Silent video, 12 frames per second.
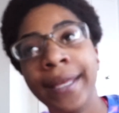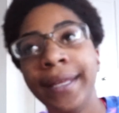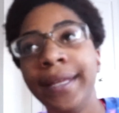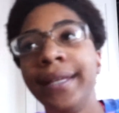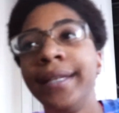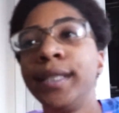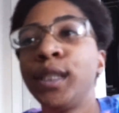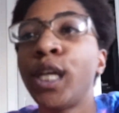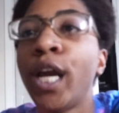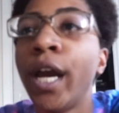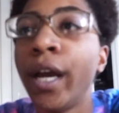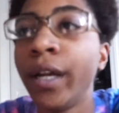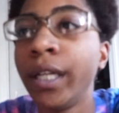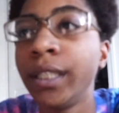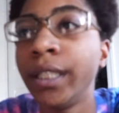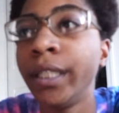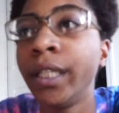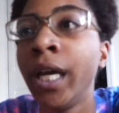It is
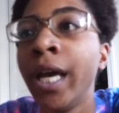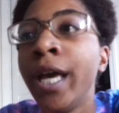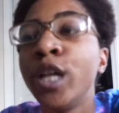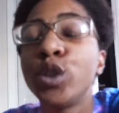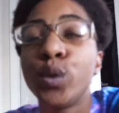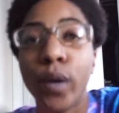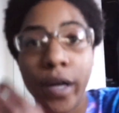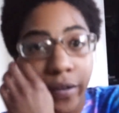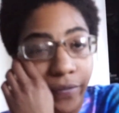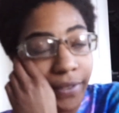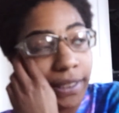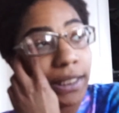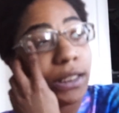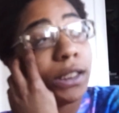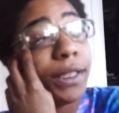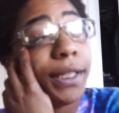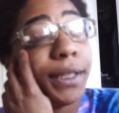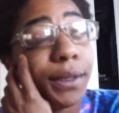currently
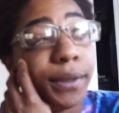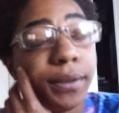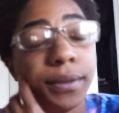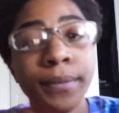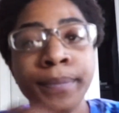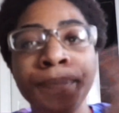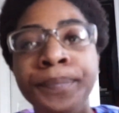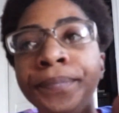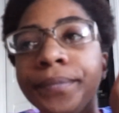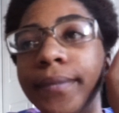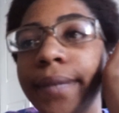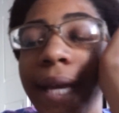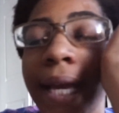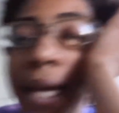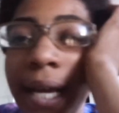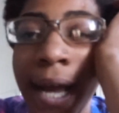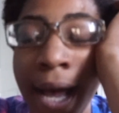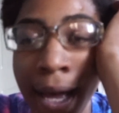12.52 and
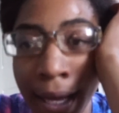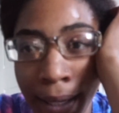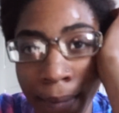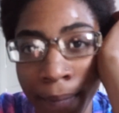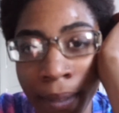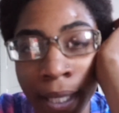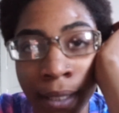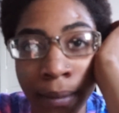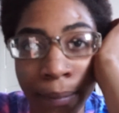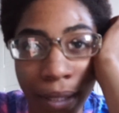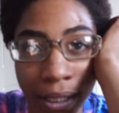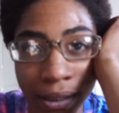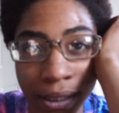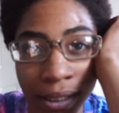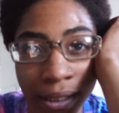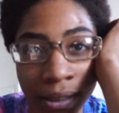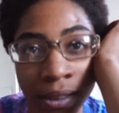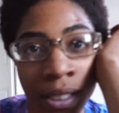I am in the
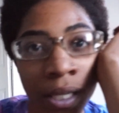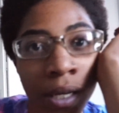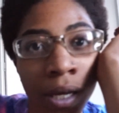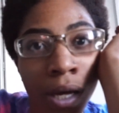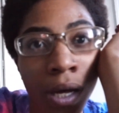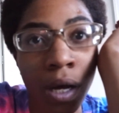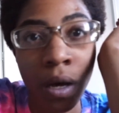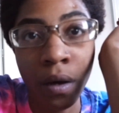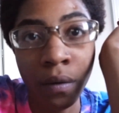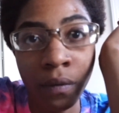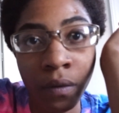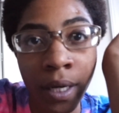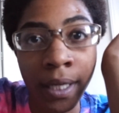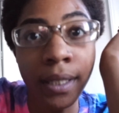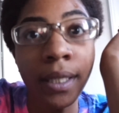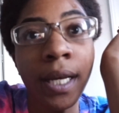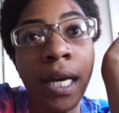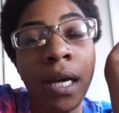process of right
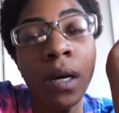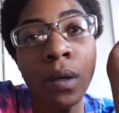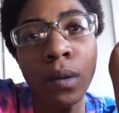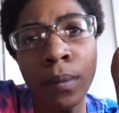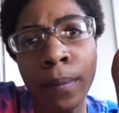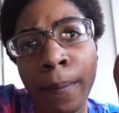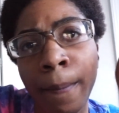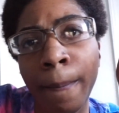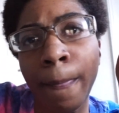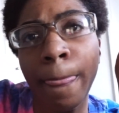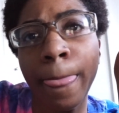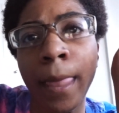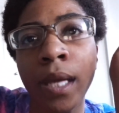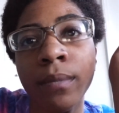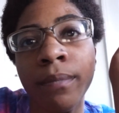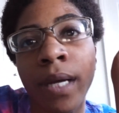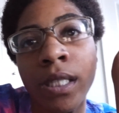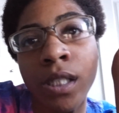now
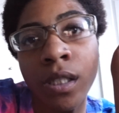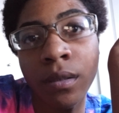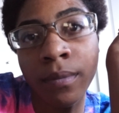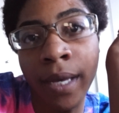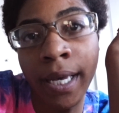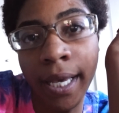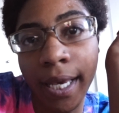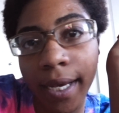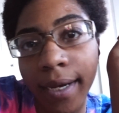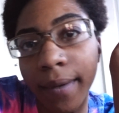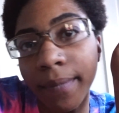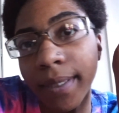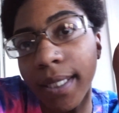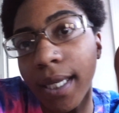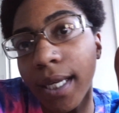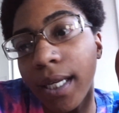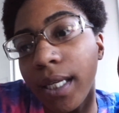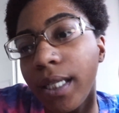about to do my hair
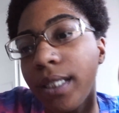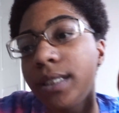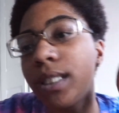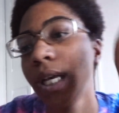because